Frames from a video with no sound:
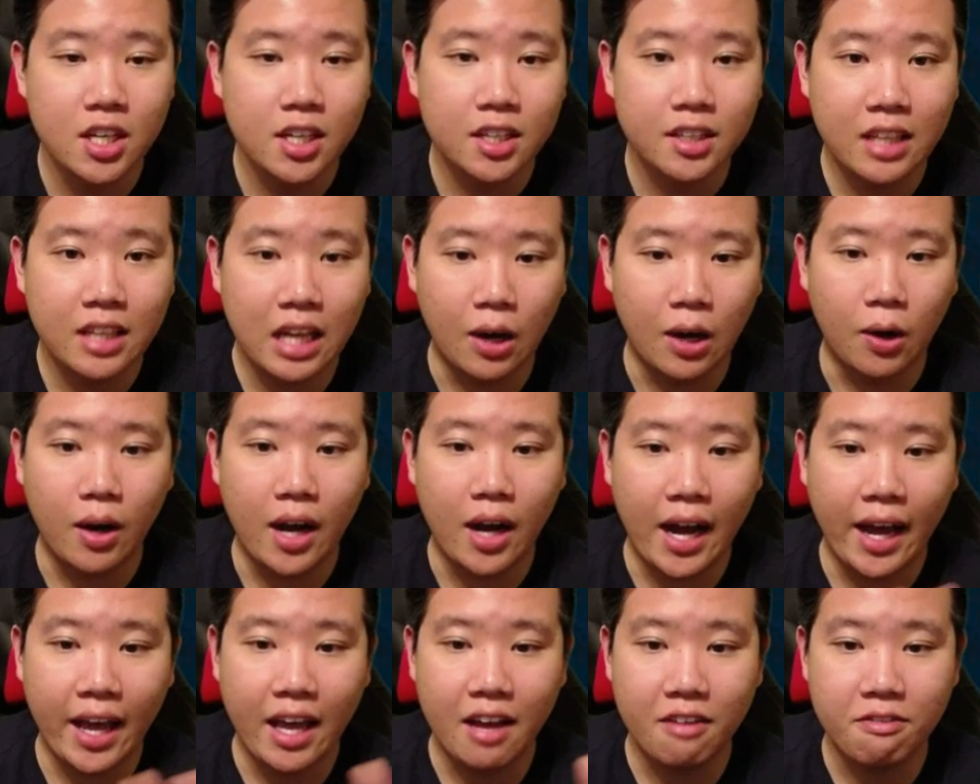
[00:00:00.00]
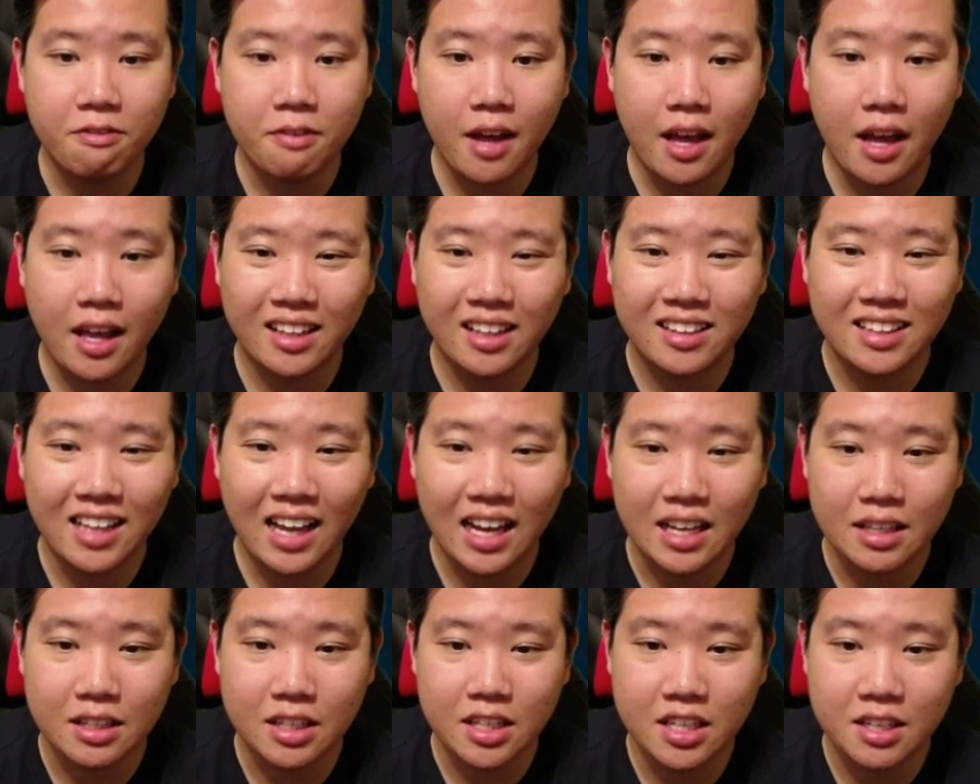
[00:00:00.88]
Now, I have
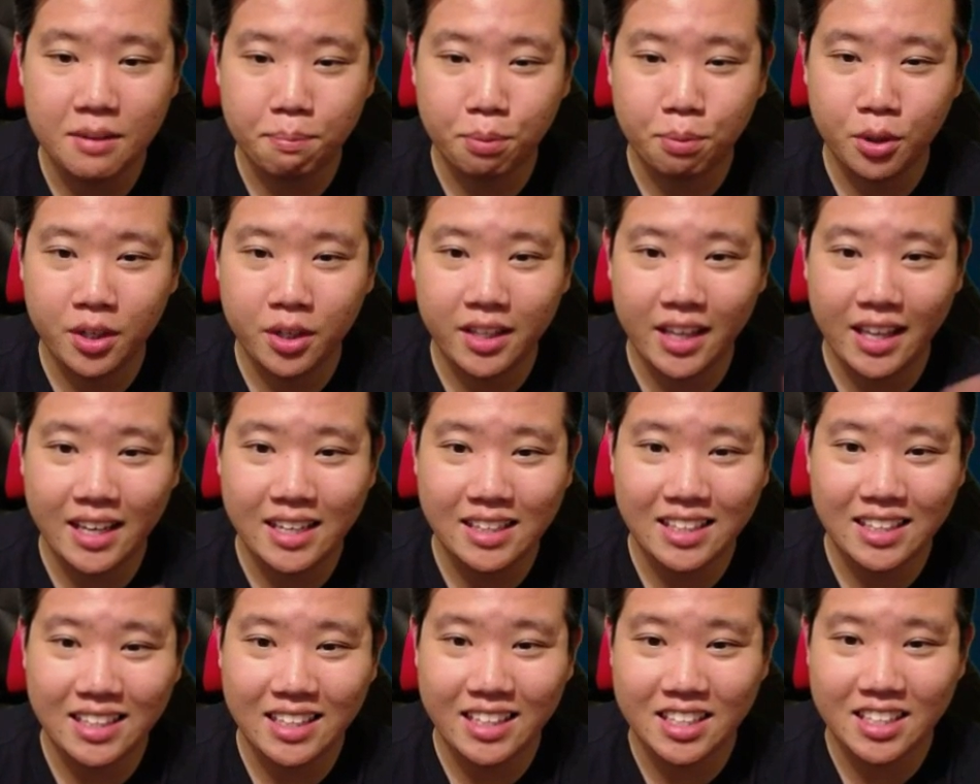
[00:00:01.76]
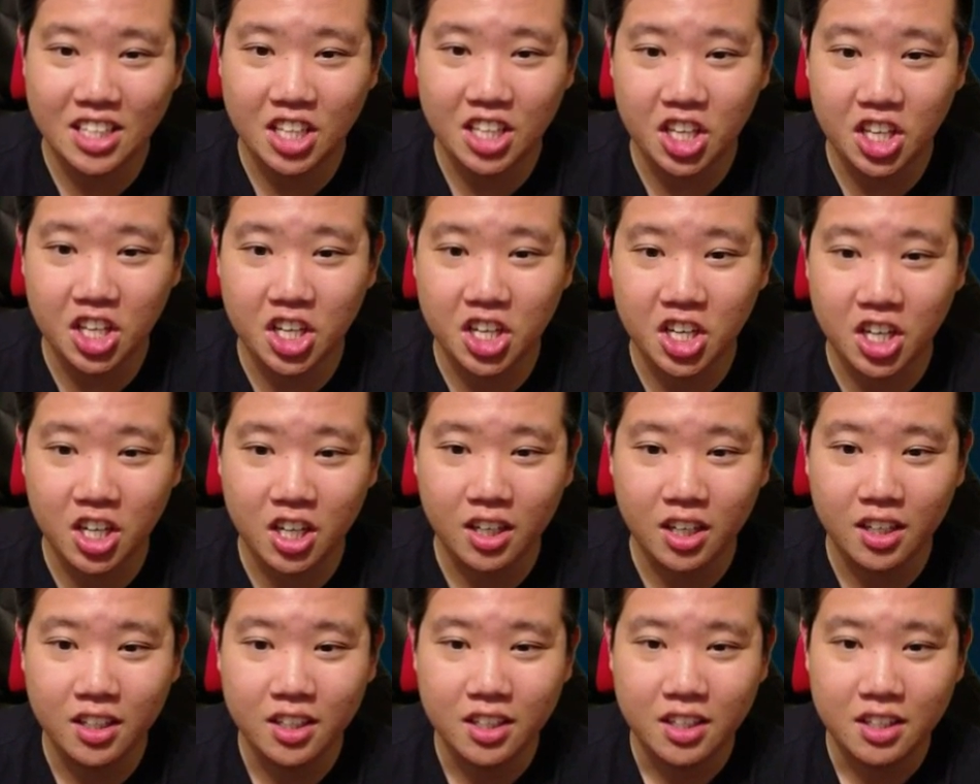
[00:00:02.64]
not inputted anything in here.